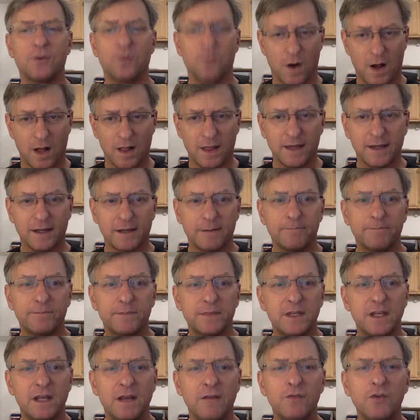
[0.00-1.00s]
Wallach
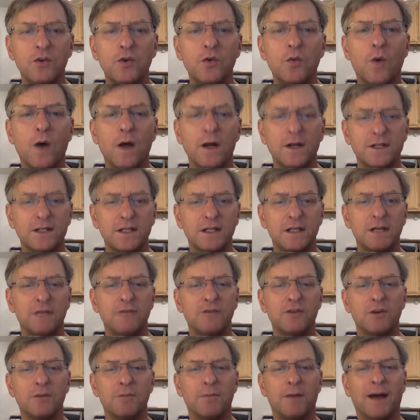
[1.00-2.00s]
if you want to give
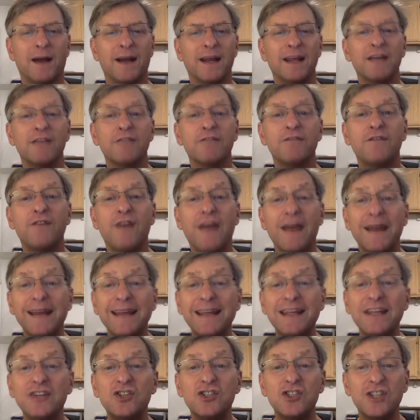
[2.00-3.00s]
your body a
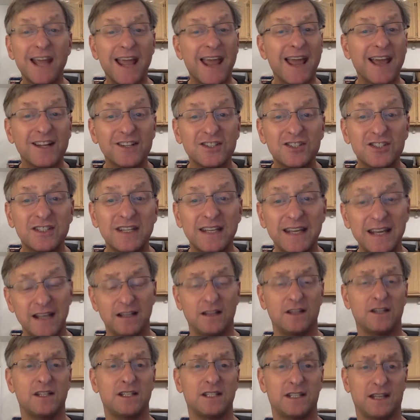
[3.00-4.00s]
fighting chance to
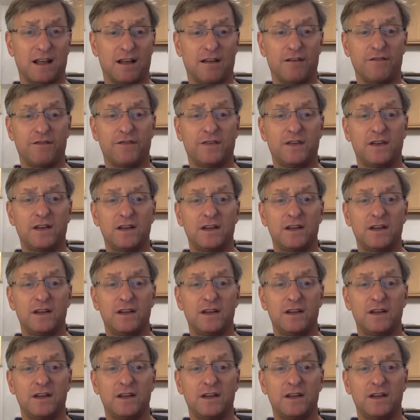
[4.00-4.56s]
heal itself